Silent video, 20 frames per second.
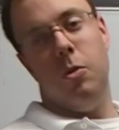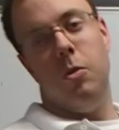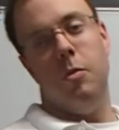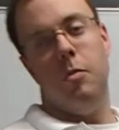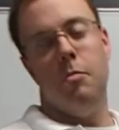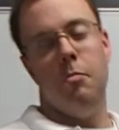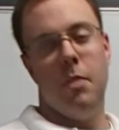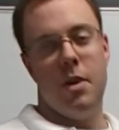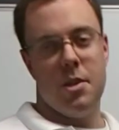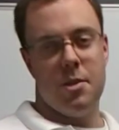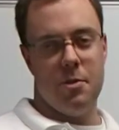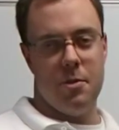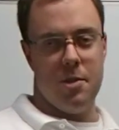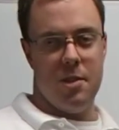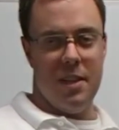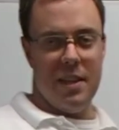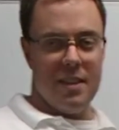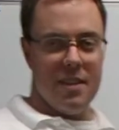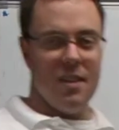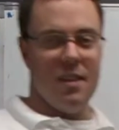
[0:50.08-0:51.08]
Muscles
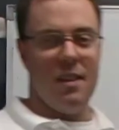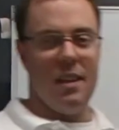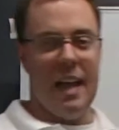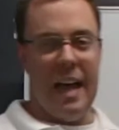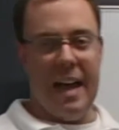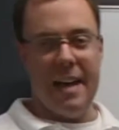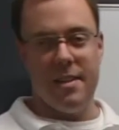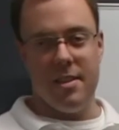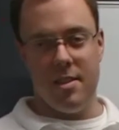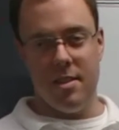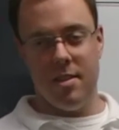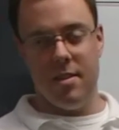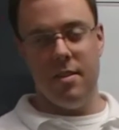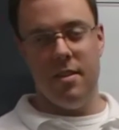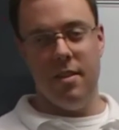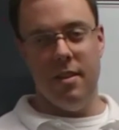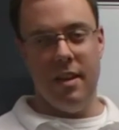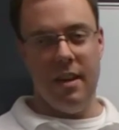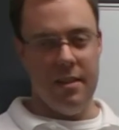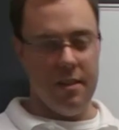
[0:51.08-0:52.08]
like the lats
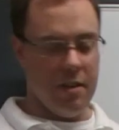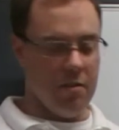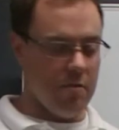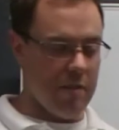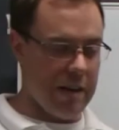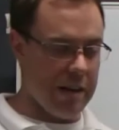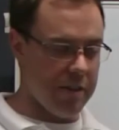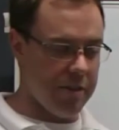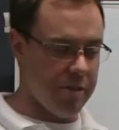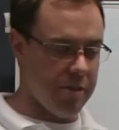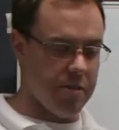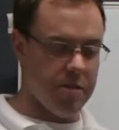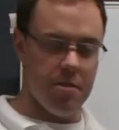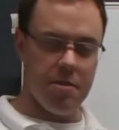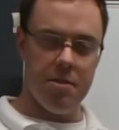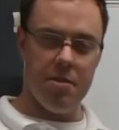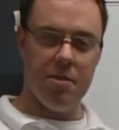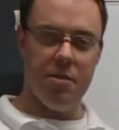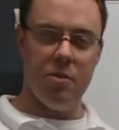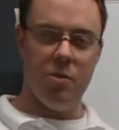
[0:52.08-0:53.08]
and the
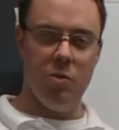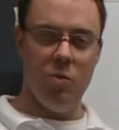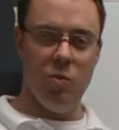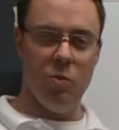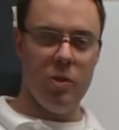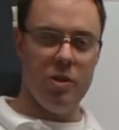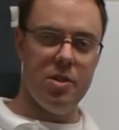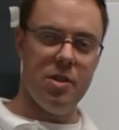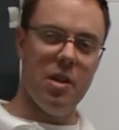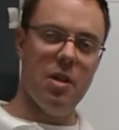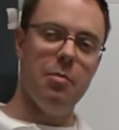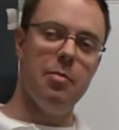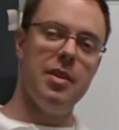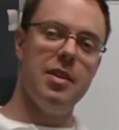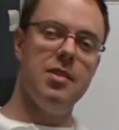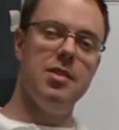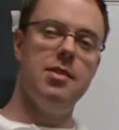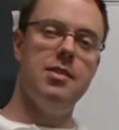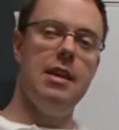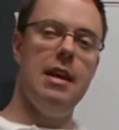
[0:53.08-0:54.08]
erectors, which help
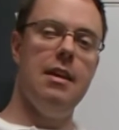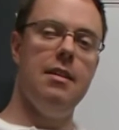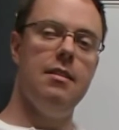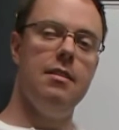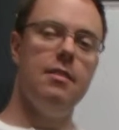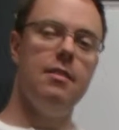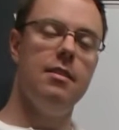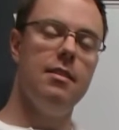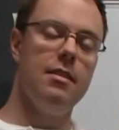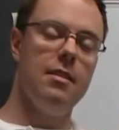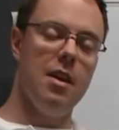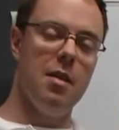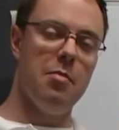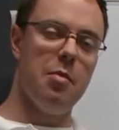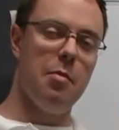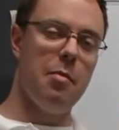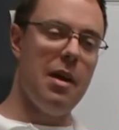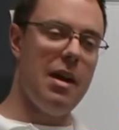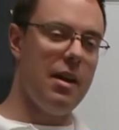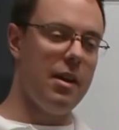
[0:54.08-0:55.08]
extend the upper
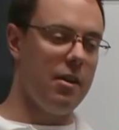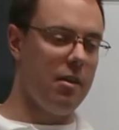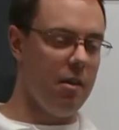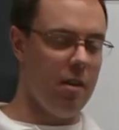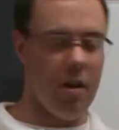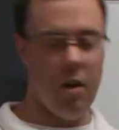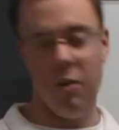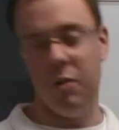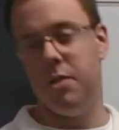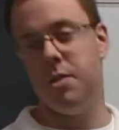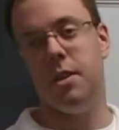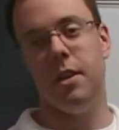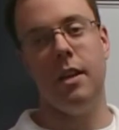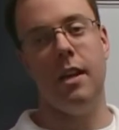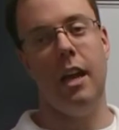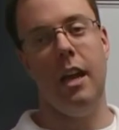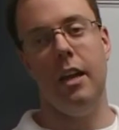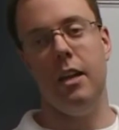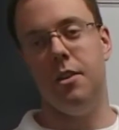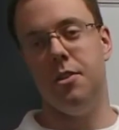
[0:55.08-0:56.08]
back, are always
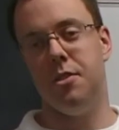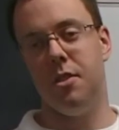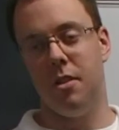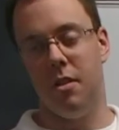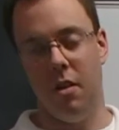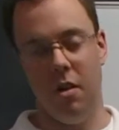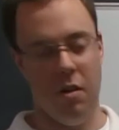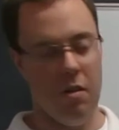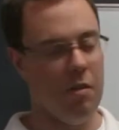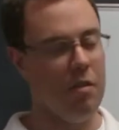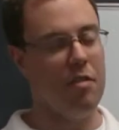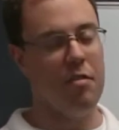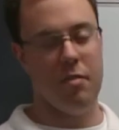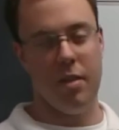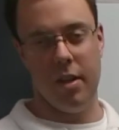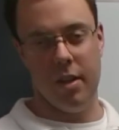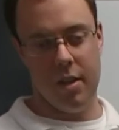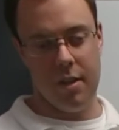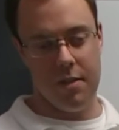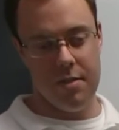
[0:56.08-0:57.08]
engaged on all three
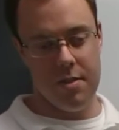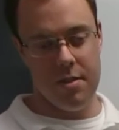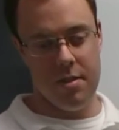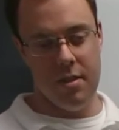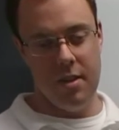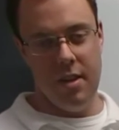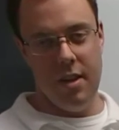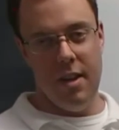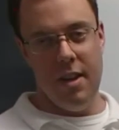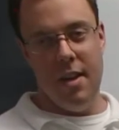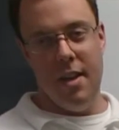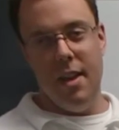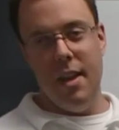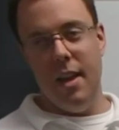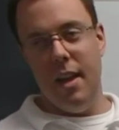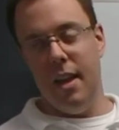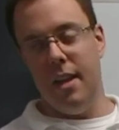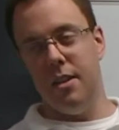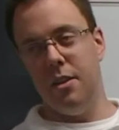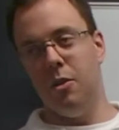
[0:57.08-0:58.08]
lifts.
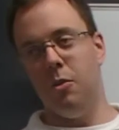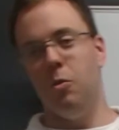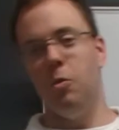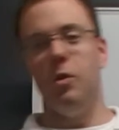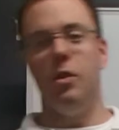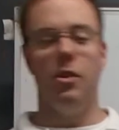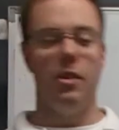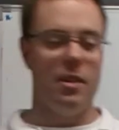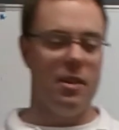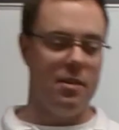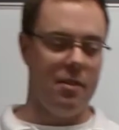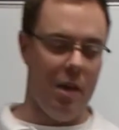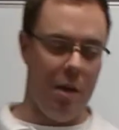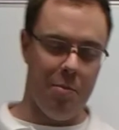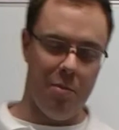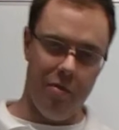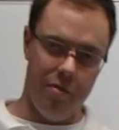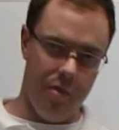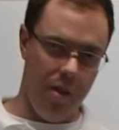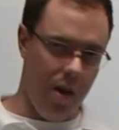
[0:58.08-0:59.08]
And we look at the type of
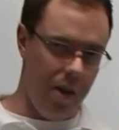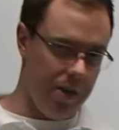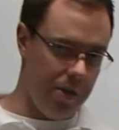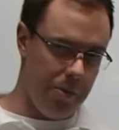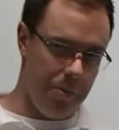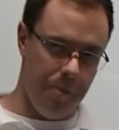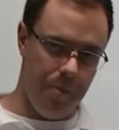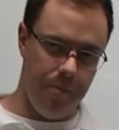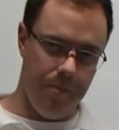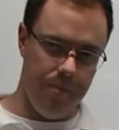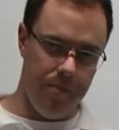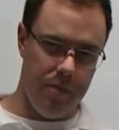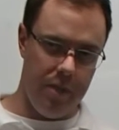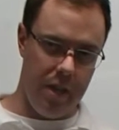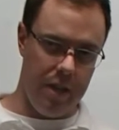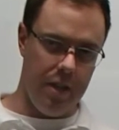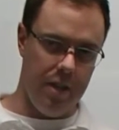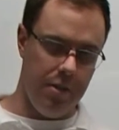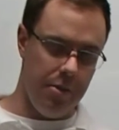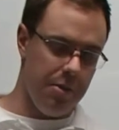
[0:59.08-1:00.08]
volume that
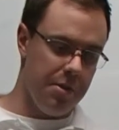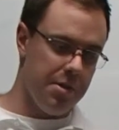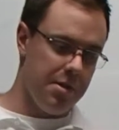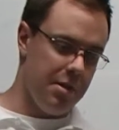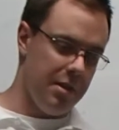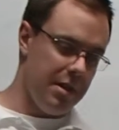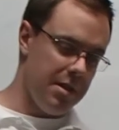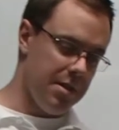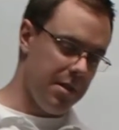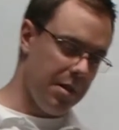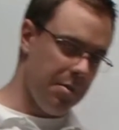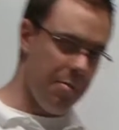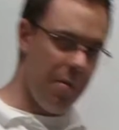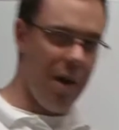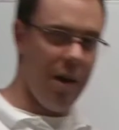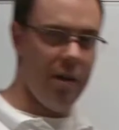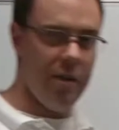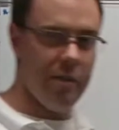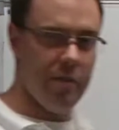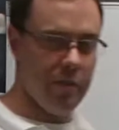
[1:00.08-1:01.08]
you do as a
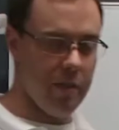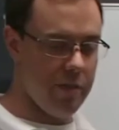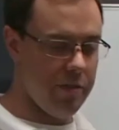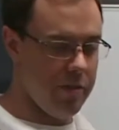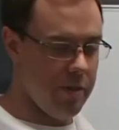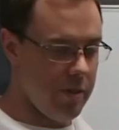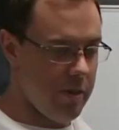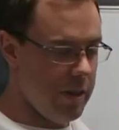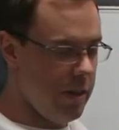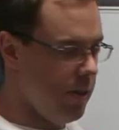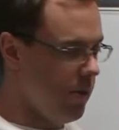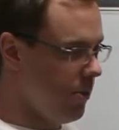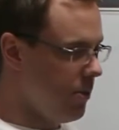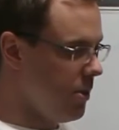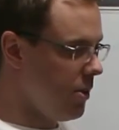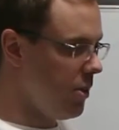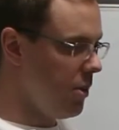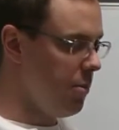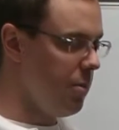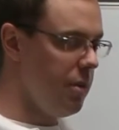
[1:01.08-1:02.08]
competitive lifter. You
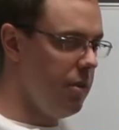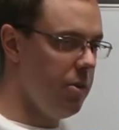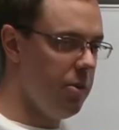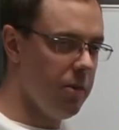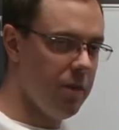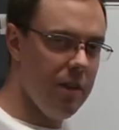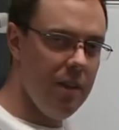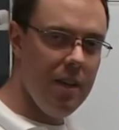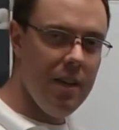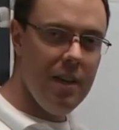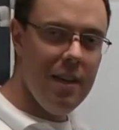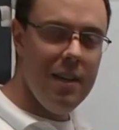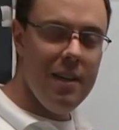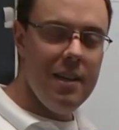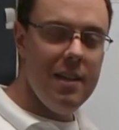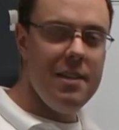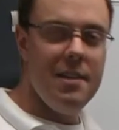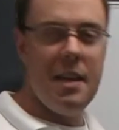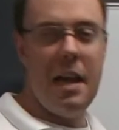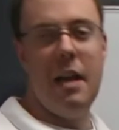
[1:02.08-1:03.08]
could be doing
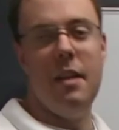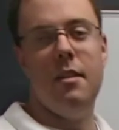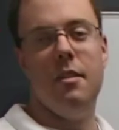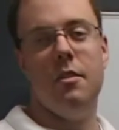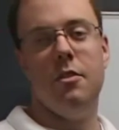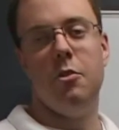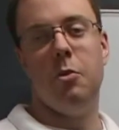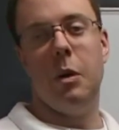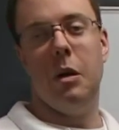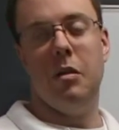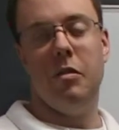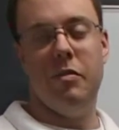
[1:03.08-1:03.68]
10, 12,